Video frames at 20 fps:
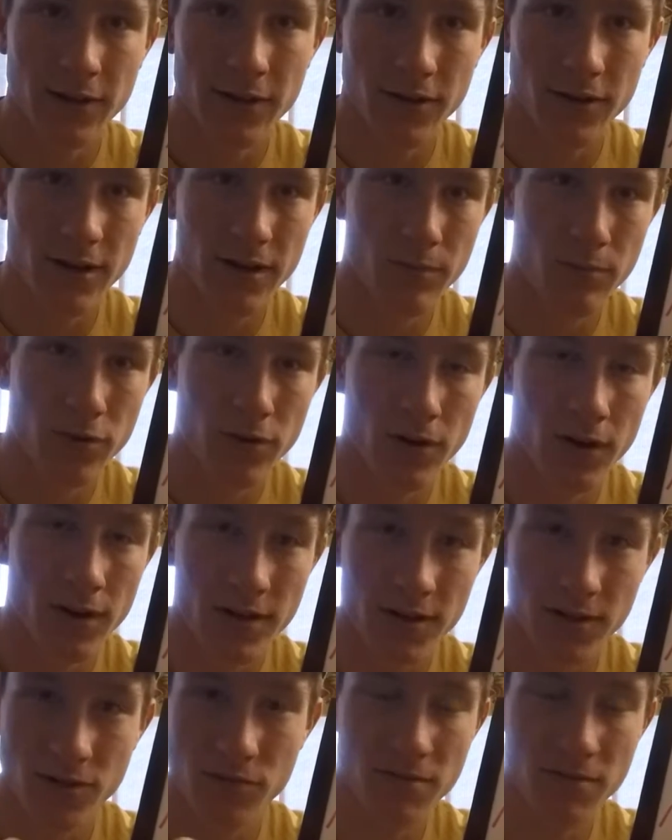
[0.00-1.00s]
you're going to put on a
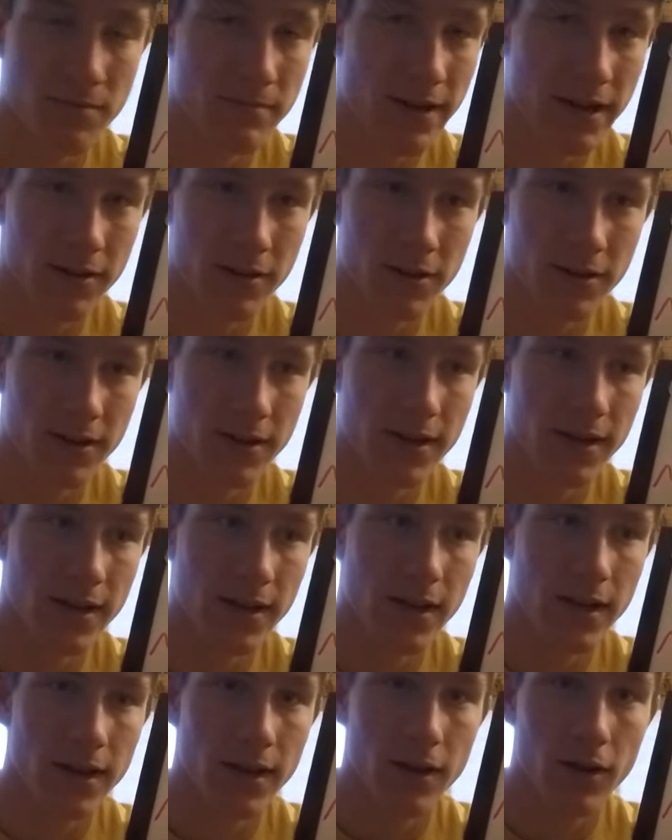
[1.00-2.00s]
swim bait hook
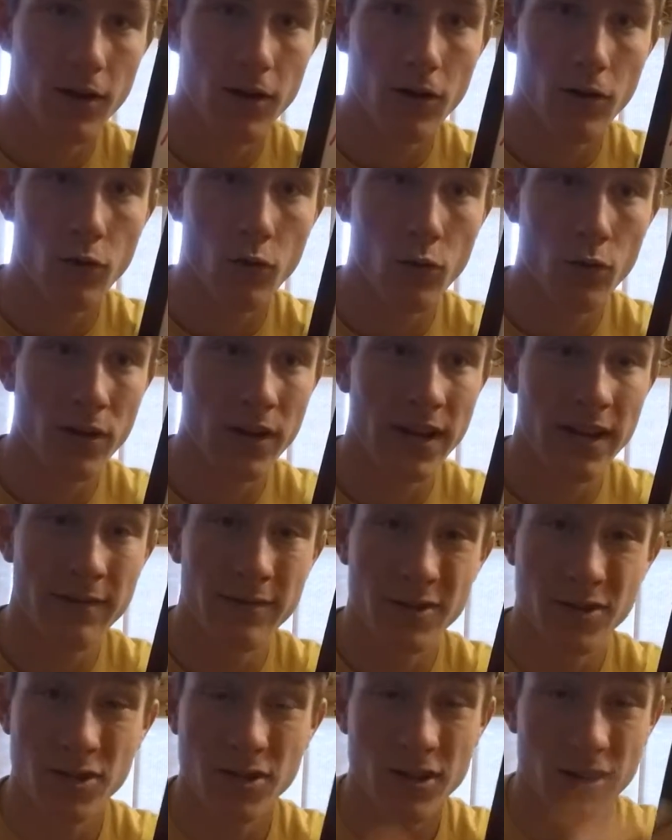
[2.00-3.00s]
or even
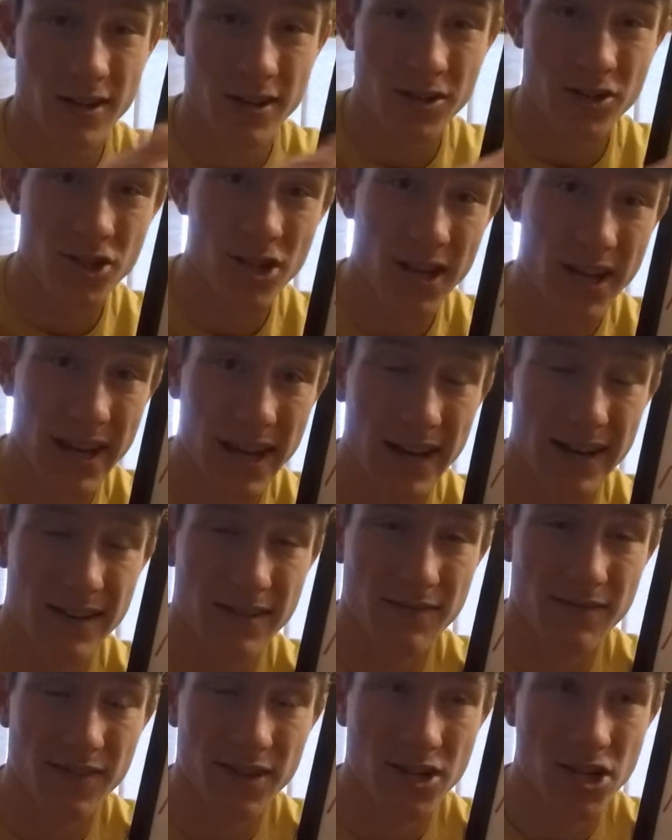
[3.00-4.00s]
just on a jig head
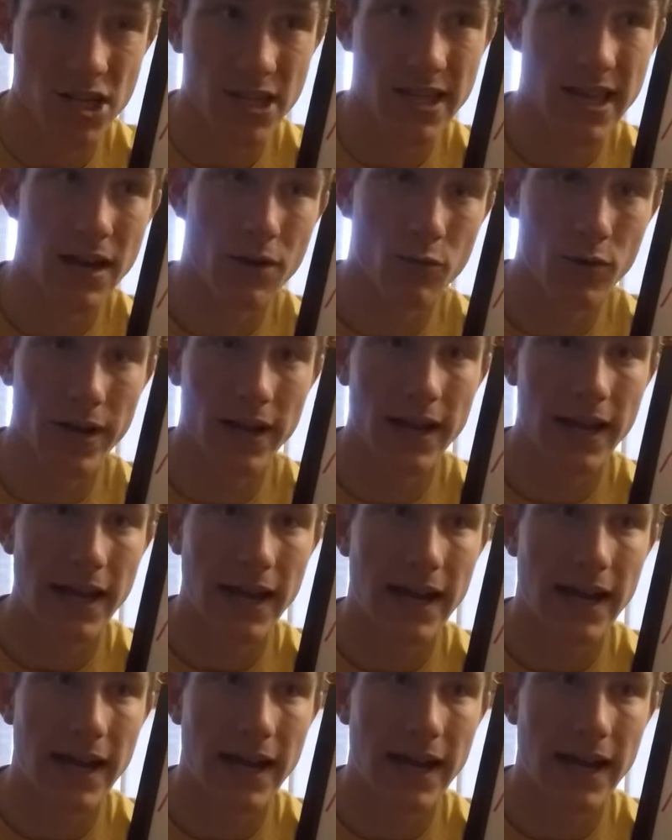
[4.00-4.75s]
and fish it that way.